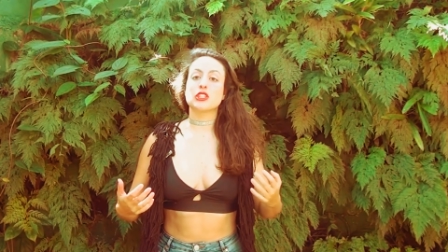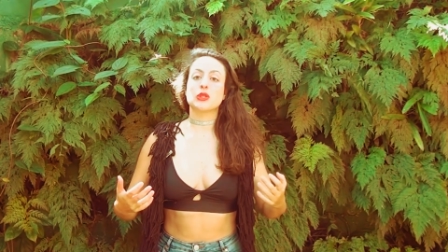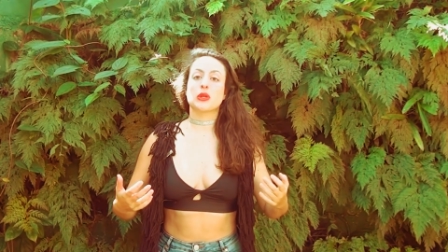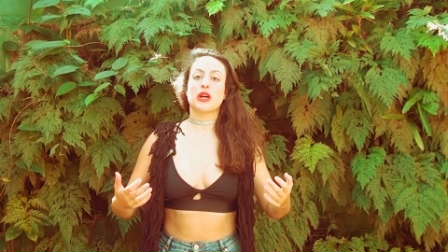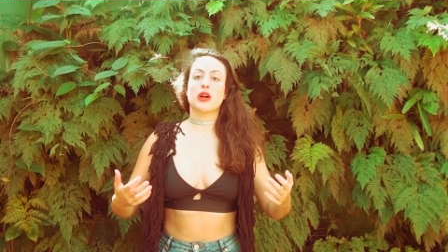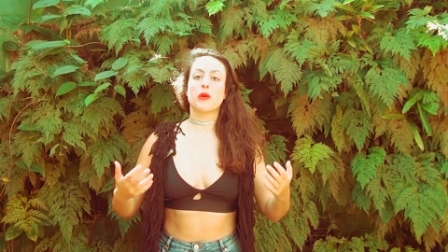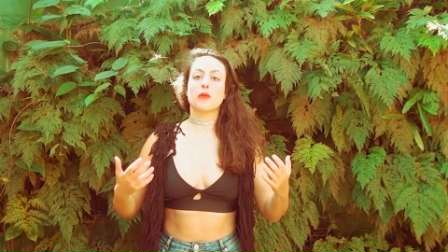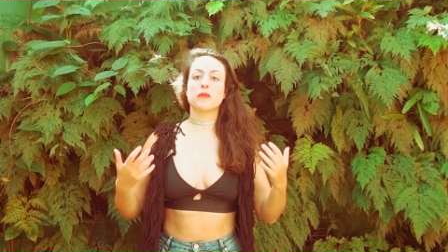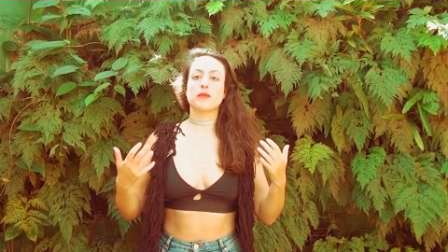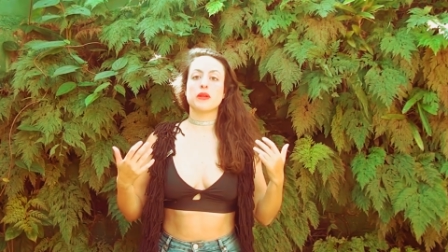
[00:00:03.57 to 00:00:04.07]
to
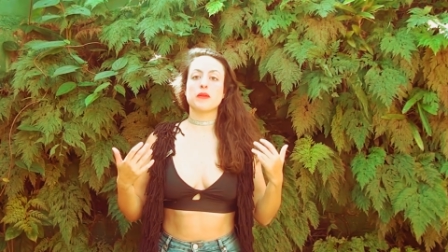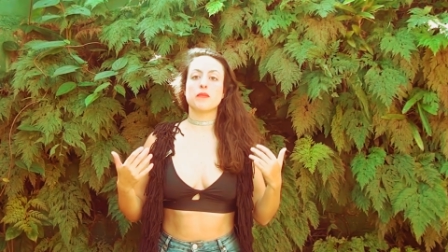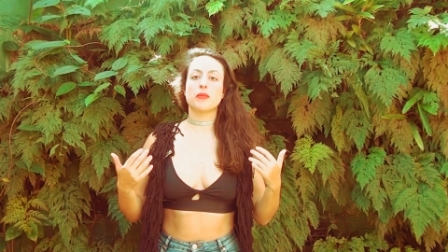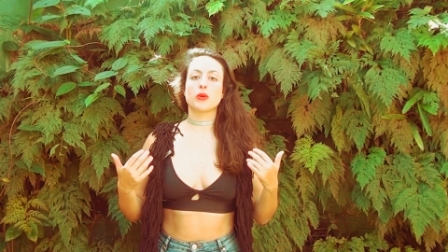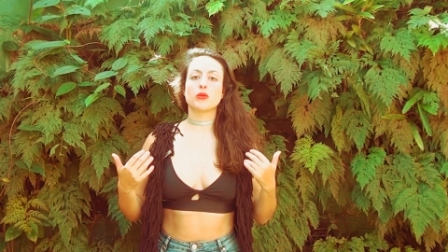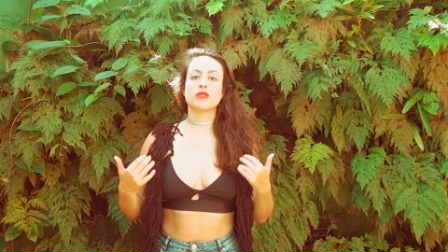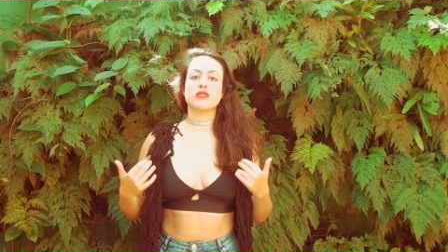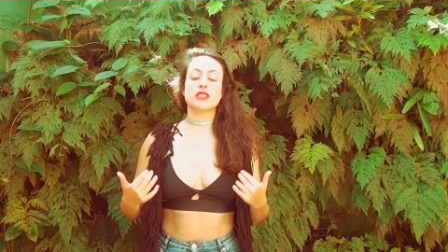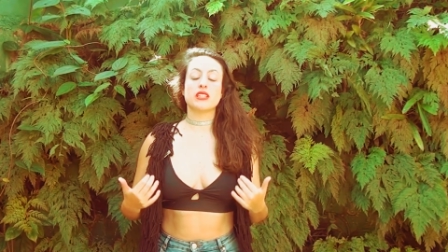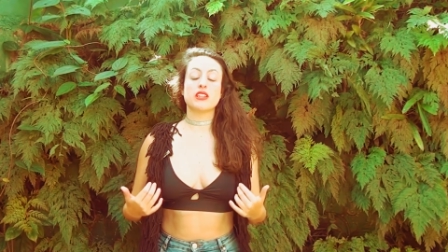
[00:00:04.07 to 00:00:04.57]
help
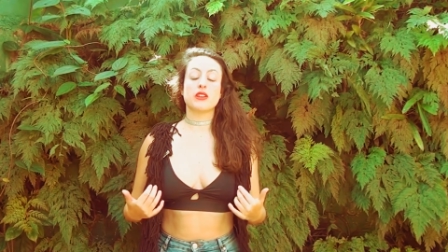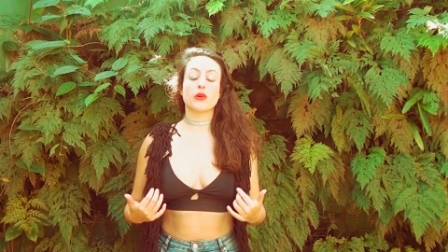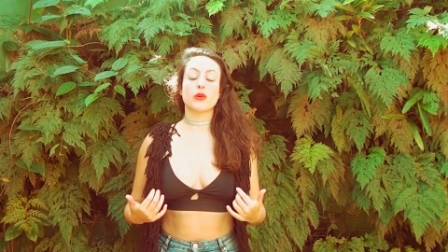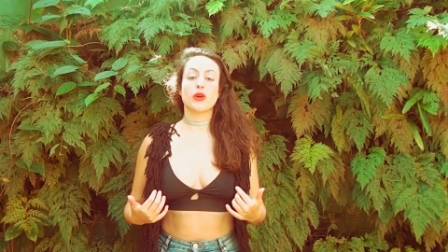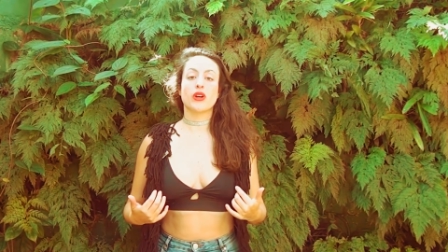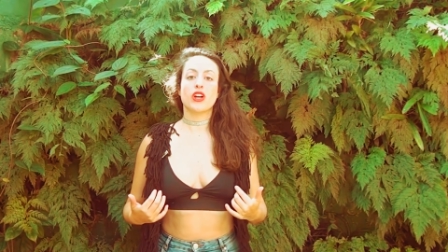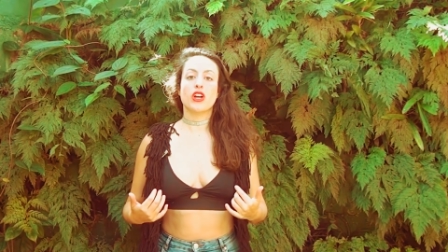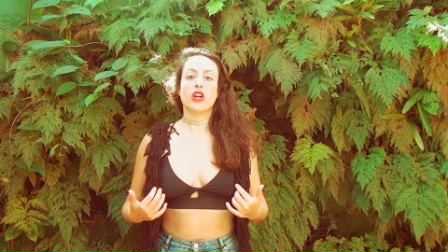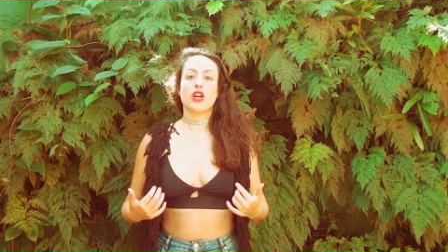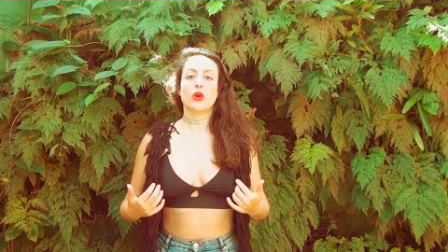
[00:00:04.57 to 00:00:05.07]
people
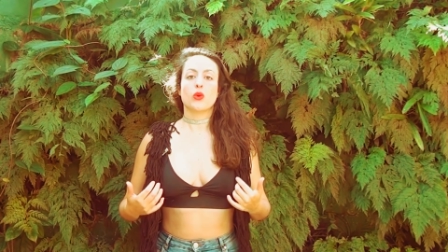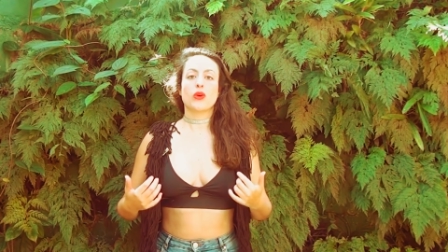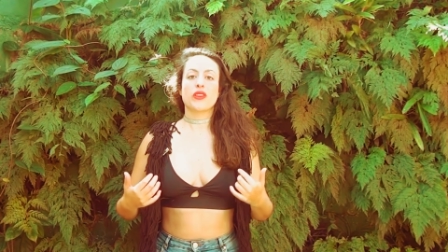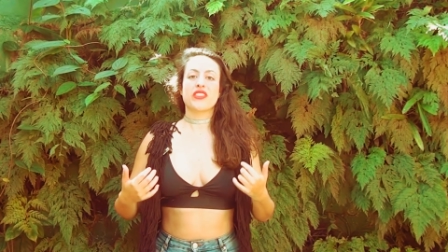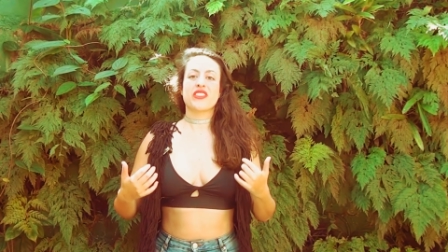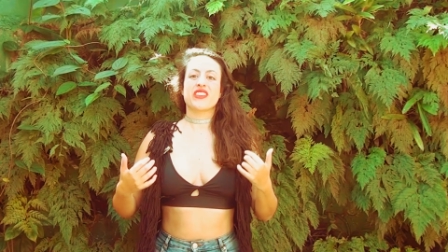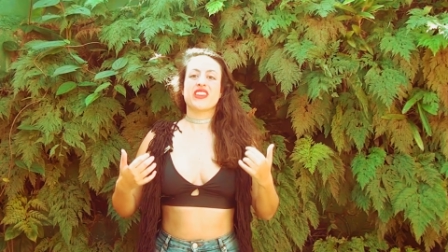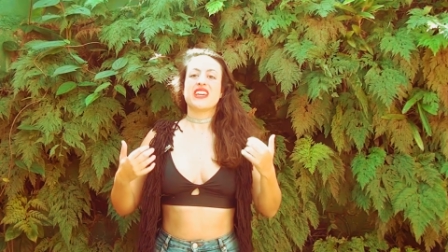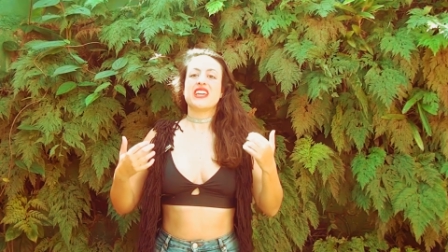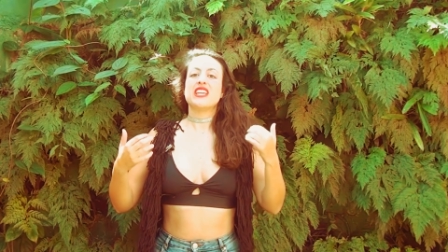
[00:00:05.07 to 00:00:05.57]
deal with